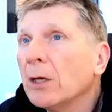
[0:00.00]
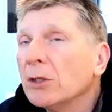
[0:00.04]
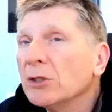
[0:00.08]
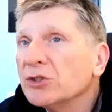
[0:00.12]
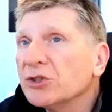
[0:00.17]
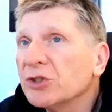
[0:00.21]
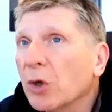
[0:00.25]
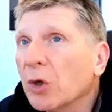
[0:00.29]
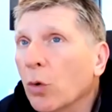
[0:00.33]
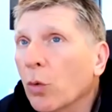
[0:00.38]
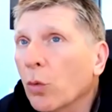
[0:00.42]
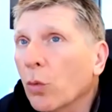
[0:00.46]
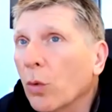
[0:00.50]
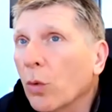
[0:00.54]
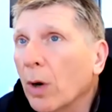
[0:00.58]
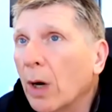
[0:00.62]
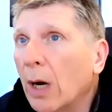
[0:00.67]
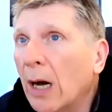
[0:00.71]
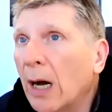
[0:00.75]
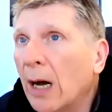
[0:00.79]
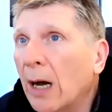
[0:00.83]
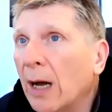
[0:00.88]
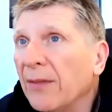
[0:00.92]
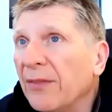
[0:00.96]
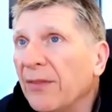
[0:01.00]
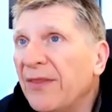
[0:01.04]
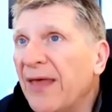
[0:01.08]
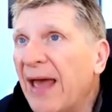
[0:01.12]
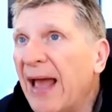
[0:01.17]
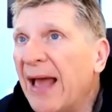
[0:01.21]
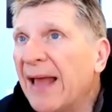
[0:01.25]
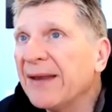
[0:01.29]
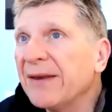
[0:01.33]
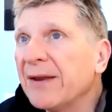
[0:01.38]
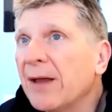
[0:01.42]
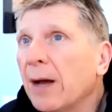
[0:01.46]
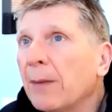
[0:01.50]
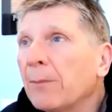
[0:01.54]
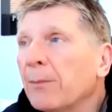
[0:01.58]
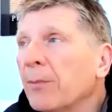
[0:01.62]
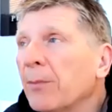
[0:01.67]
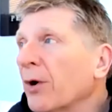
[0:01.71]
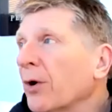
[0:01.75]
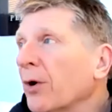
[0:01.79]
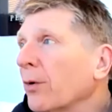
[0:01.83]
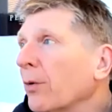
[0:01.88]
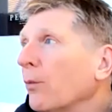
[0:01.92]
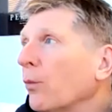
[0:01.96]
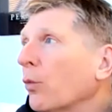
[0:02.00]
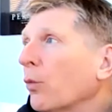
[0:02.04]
So that number,